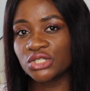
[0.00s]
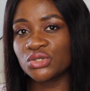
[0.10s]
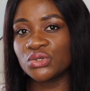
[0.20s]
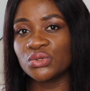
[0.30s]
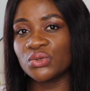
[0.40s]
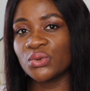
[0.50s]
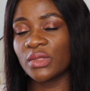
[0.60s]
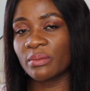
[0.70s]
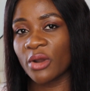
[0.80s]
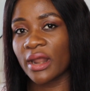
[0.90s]
to
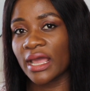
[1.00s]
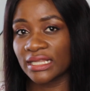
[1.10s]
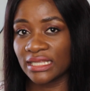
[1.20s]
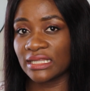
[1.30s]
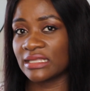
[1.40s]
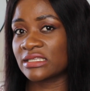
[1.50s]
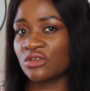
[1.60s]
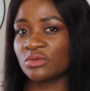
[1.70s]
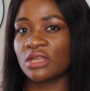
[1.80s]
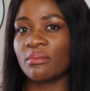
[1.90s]
the product in the
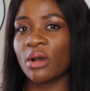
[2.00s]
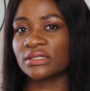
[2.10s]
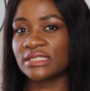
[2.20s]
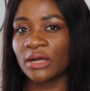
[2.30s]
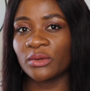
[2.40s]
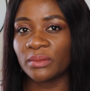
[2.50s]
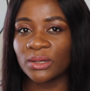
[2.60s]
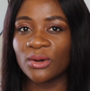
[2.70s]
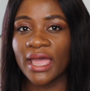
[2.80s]
description box down below,